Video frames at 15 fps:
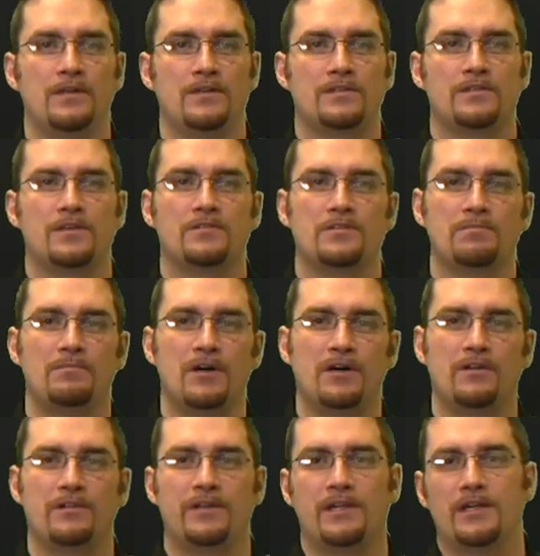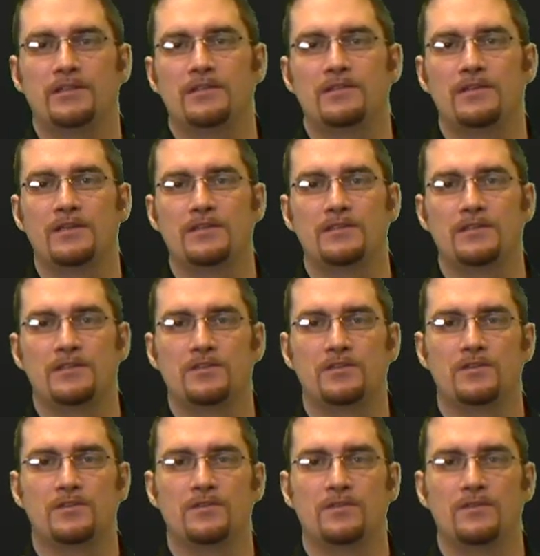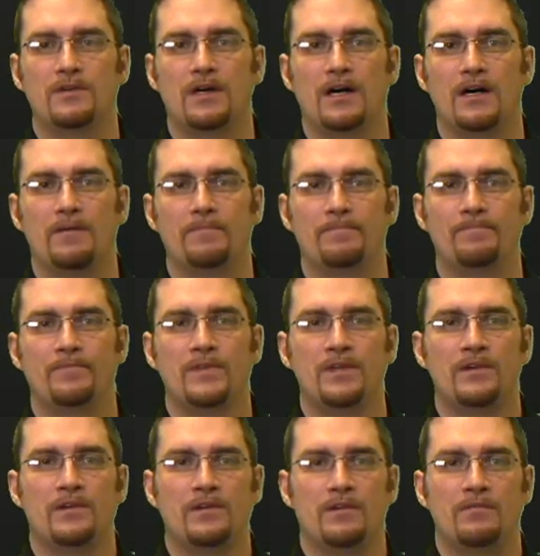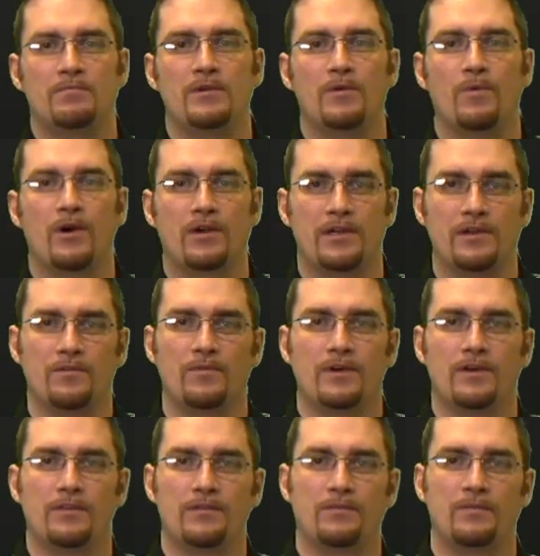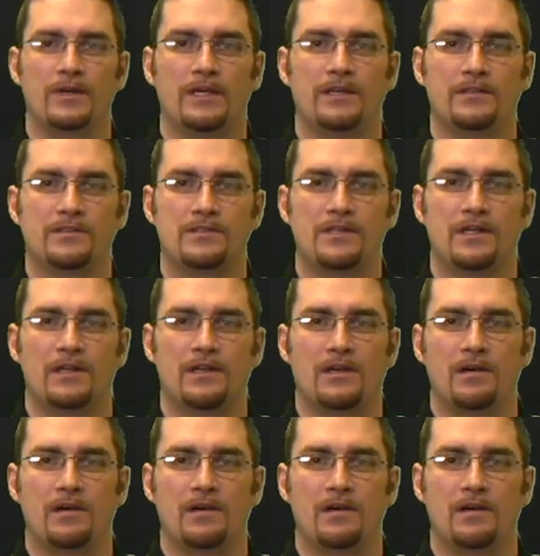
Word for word: So some modeling entities that you'll um, be working with when setting